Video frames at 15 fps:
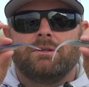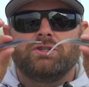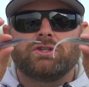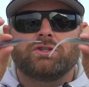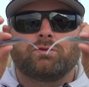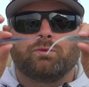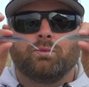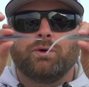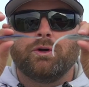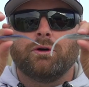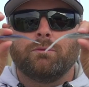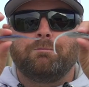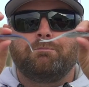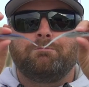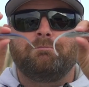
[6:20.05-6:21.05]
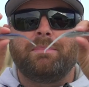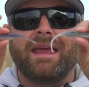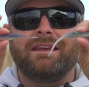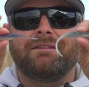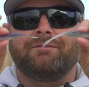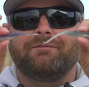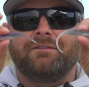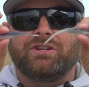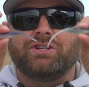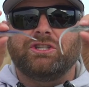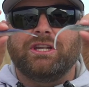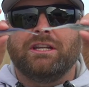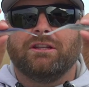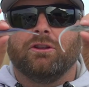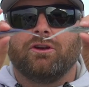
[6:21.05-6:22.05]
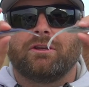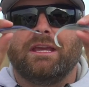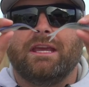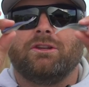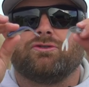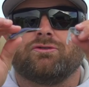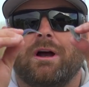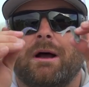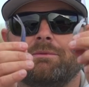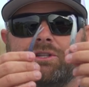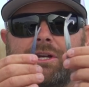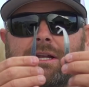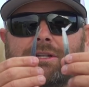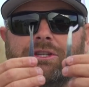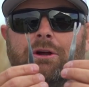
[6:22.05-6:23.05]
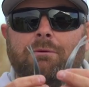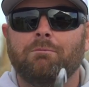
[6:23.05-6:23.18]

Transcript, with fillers: Just real bait fishy looking drop shots. You know,